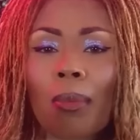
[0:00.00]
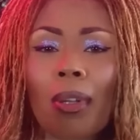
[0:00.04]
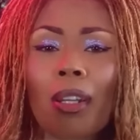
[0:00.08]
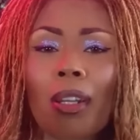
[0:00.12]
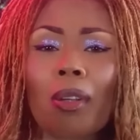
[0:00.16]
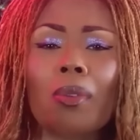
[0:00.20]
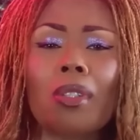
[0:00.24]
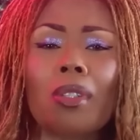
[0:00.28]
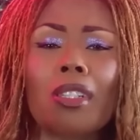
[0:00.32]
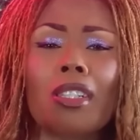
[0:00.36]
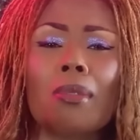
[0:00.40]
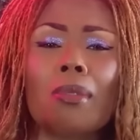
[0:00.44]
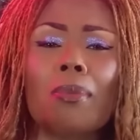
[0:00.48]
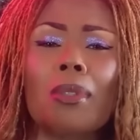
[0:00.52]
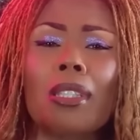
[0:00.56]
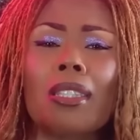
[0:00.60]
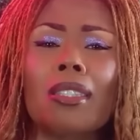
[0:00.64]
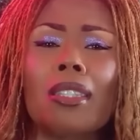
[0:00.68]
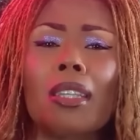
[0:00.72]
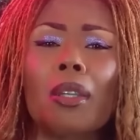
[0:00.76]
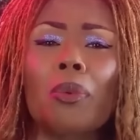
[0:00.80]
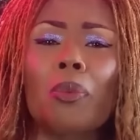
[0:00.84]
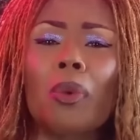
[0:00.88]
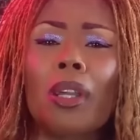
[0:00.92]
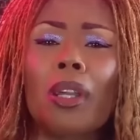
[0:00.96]
I don't want you to be
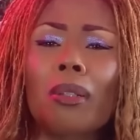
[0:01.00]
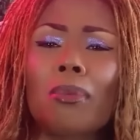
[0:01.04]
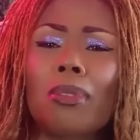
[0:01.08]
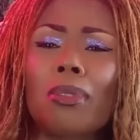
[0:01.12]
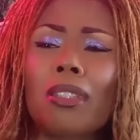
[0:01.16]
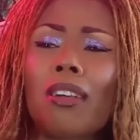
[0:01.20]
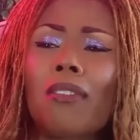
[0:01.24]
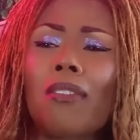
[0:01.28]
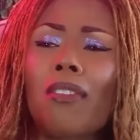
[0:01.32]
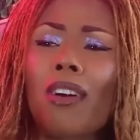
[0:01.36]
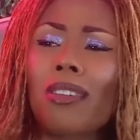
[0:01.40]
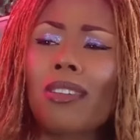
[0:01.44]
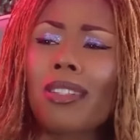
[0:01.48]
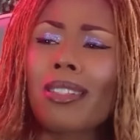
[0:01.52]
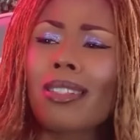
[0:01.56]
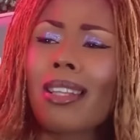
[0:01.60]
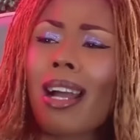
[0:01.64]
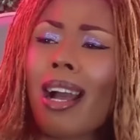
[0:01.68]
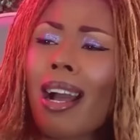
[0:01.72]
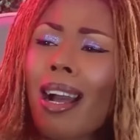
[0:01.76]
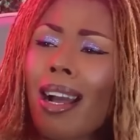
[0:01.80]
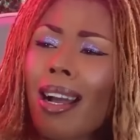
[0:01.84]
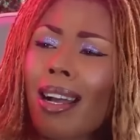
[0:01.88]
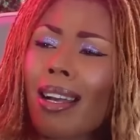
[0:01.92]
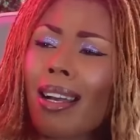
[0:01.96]
seeing random stuff all the
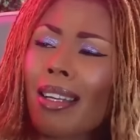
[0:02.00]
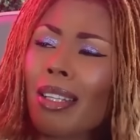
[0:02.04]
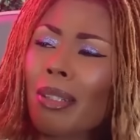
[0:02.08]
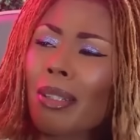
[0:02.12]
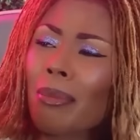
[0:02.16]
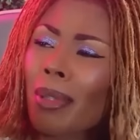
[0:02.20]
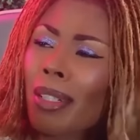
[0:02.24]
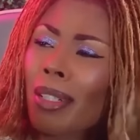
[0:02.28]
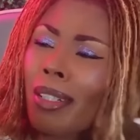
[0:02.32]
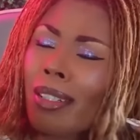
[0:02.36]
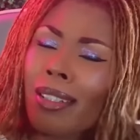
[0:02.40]
time.